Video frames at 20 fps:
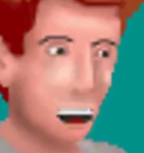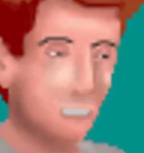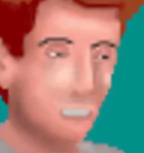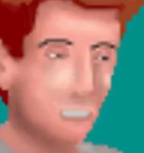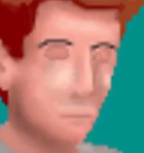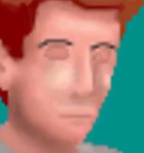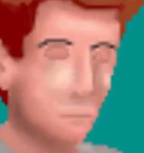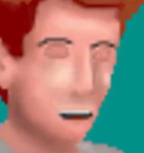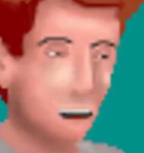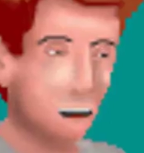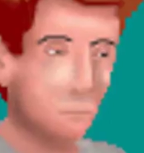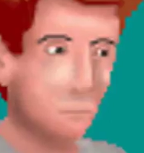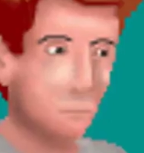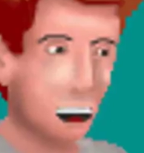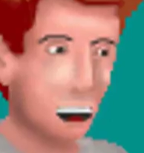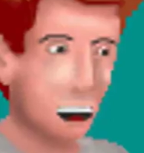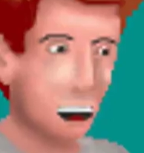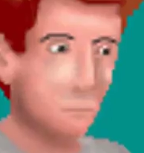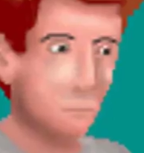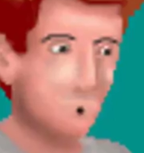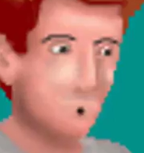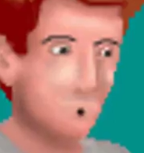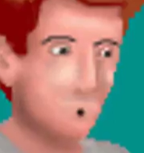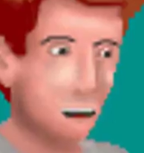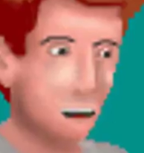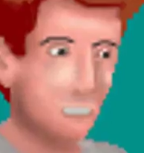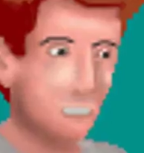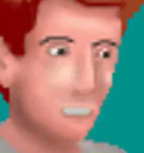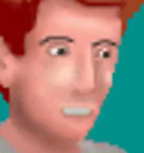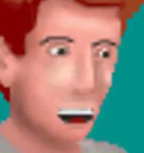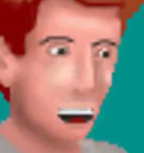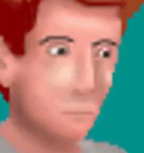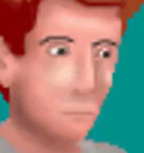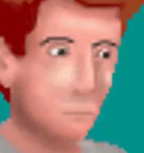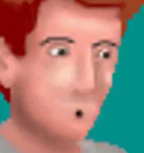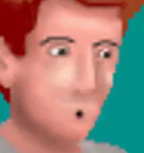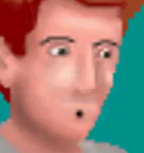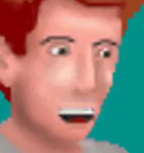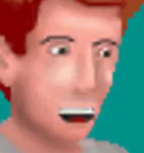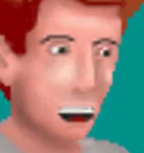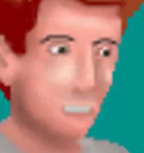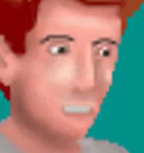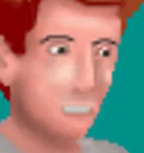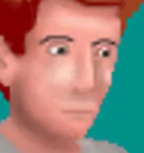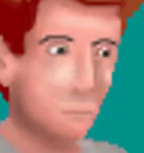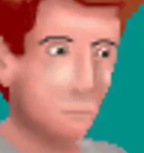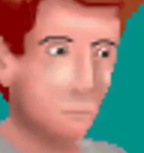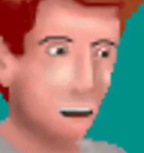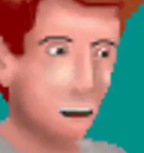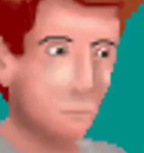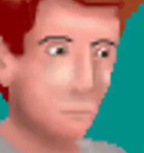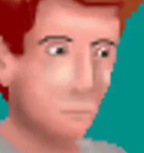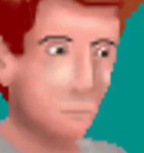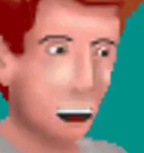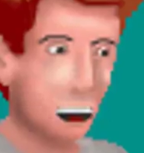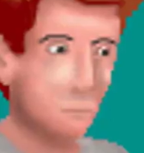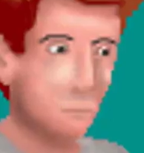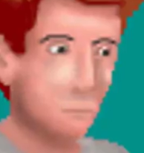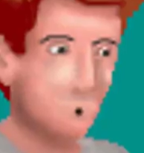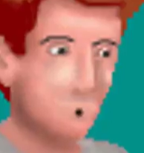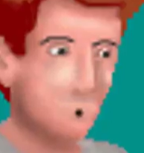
alright. I, I wouldn't want to subject you to that kind of torture.